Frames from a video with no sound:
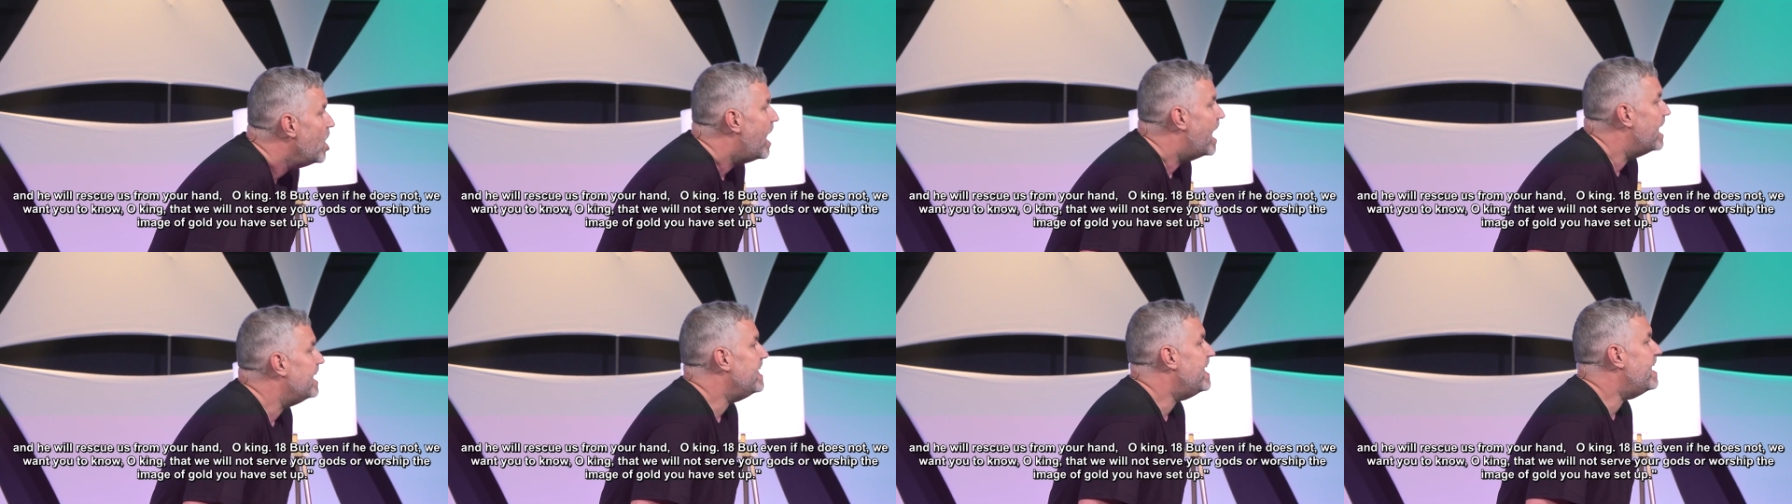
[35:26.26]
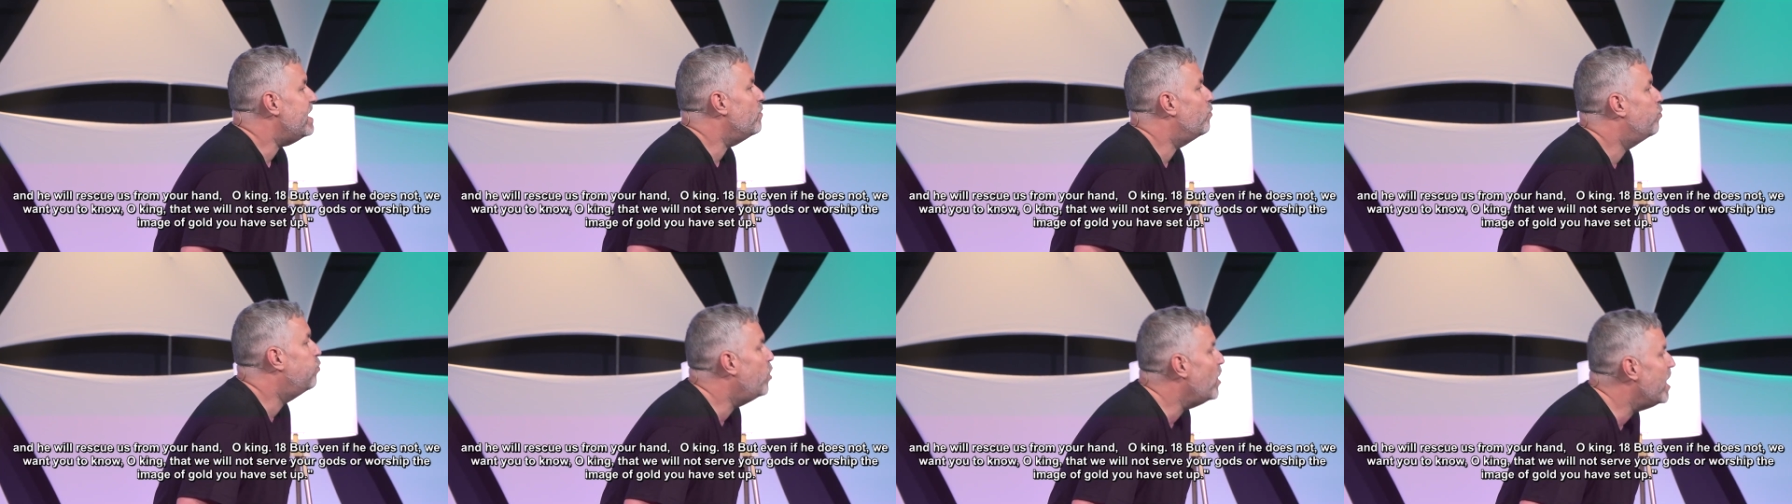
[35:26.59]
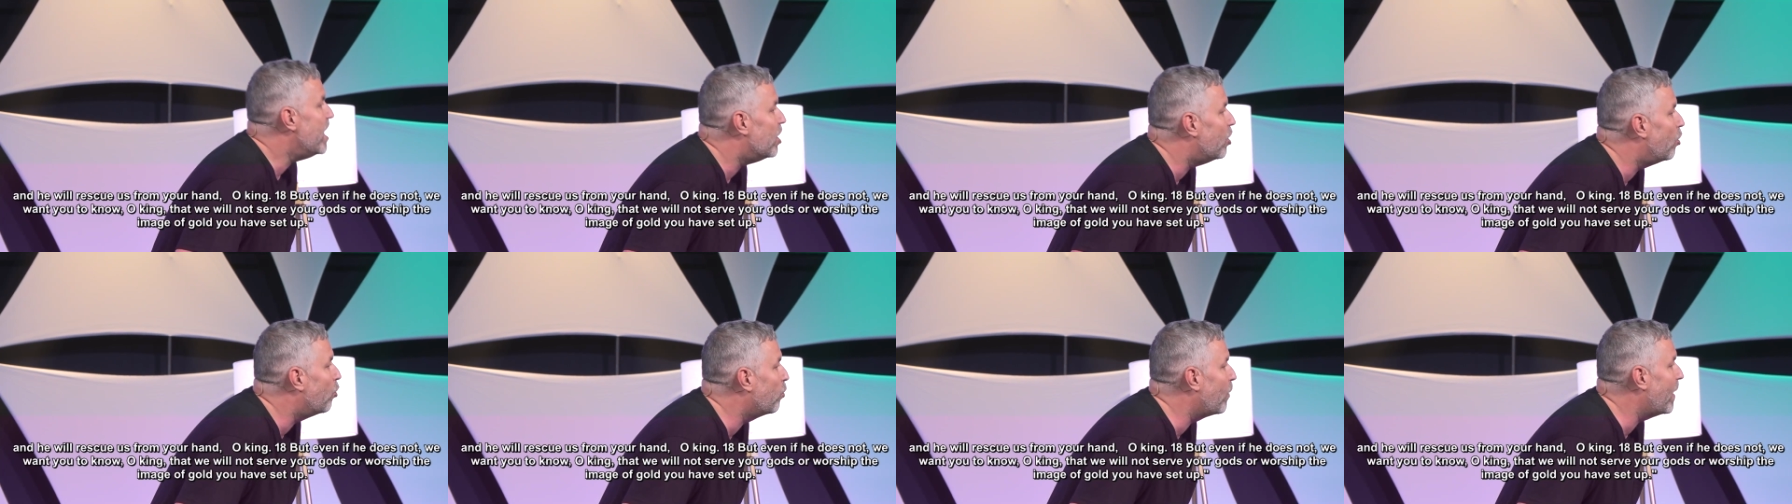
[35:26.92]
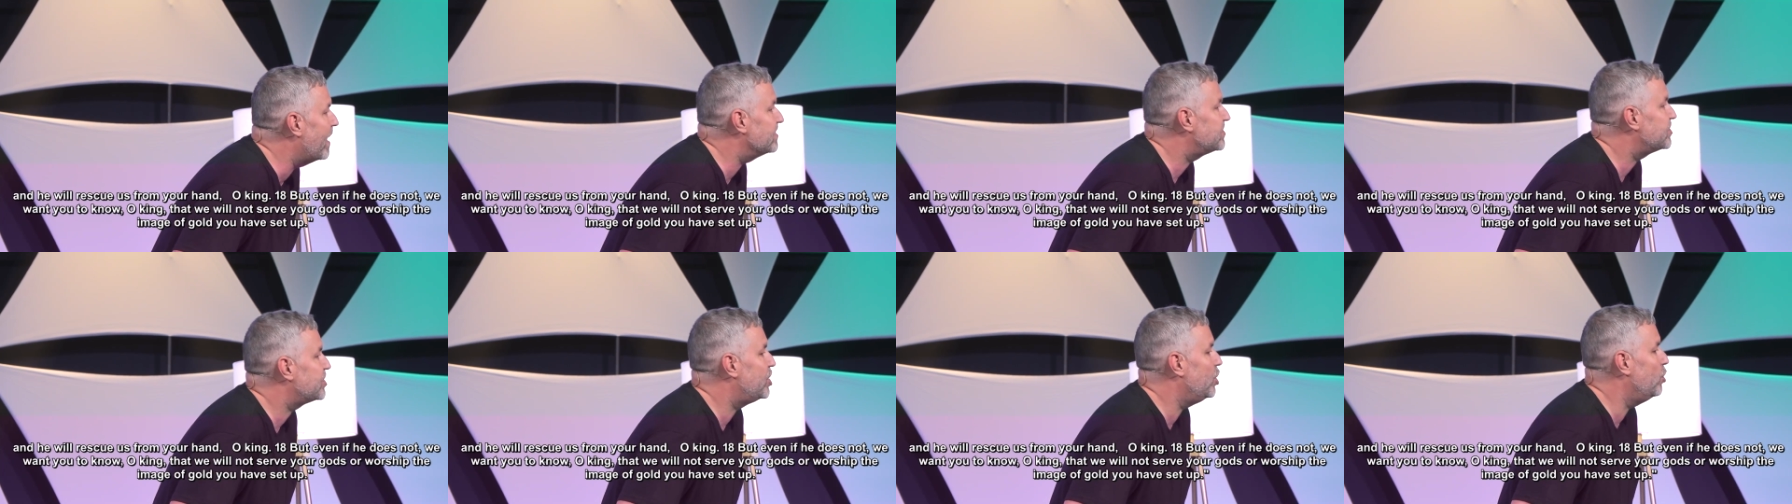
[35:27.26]
And he will
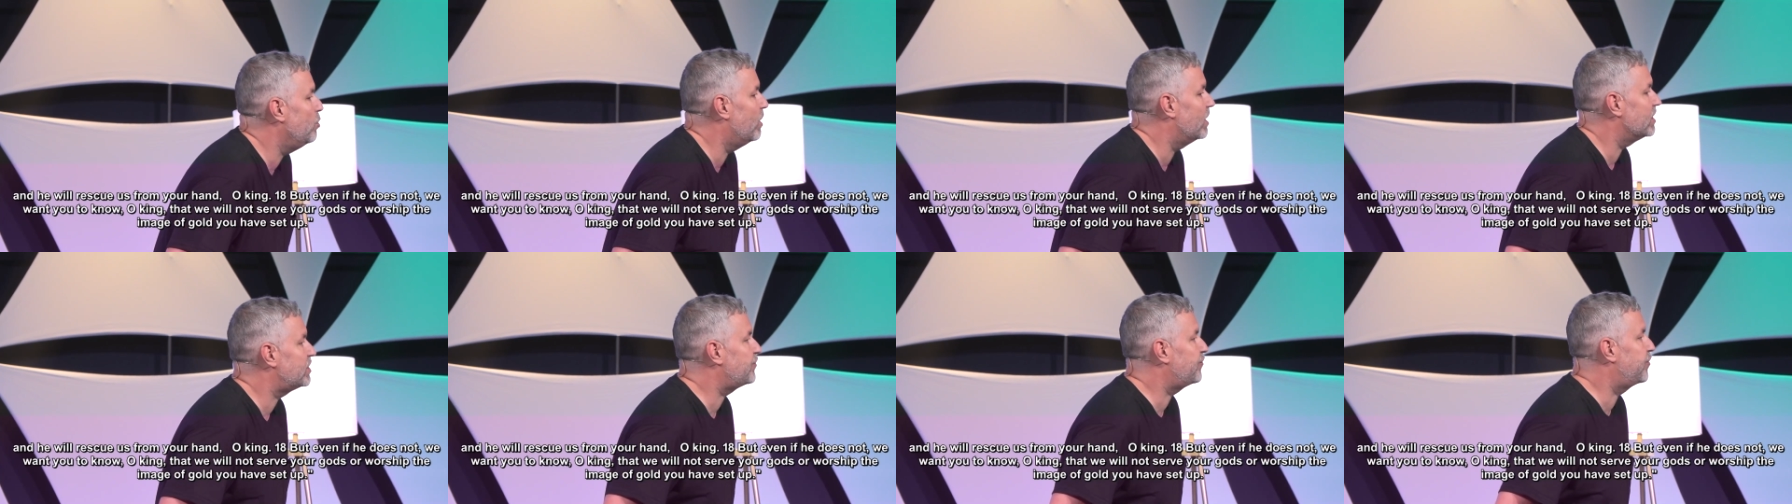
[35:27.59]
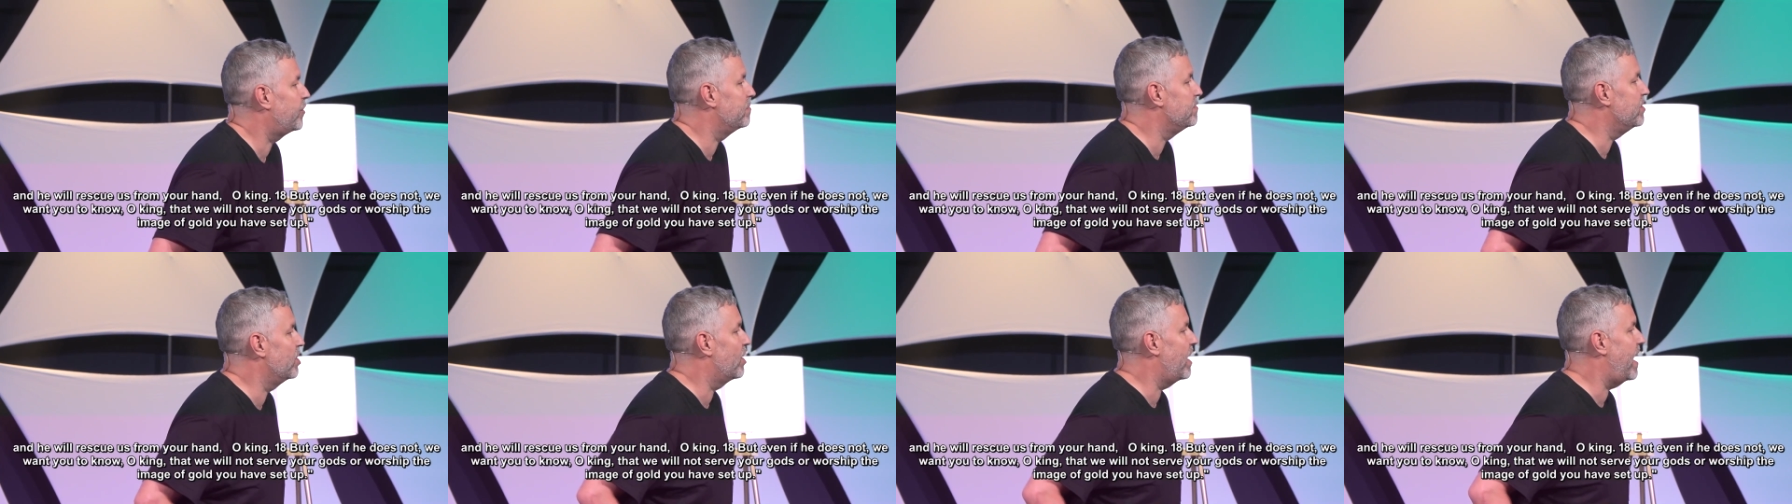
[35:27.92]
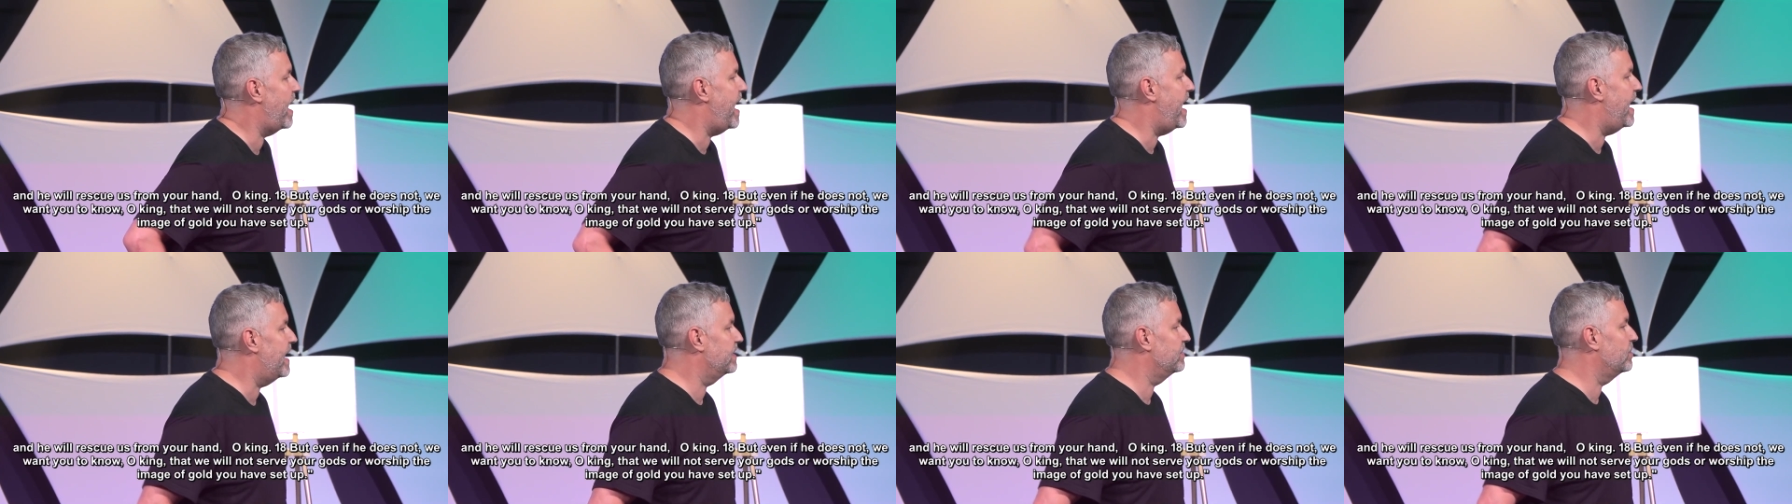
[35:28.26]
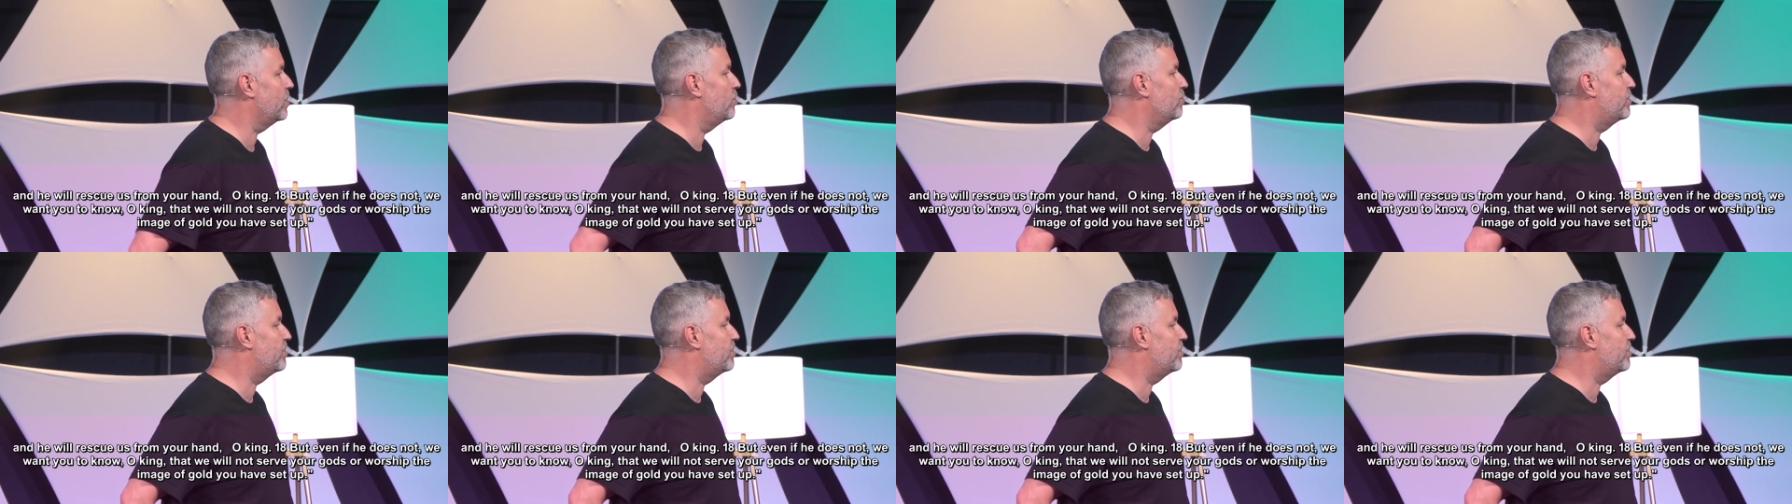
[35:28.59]
rescue us from your hand,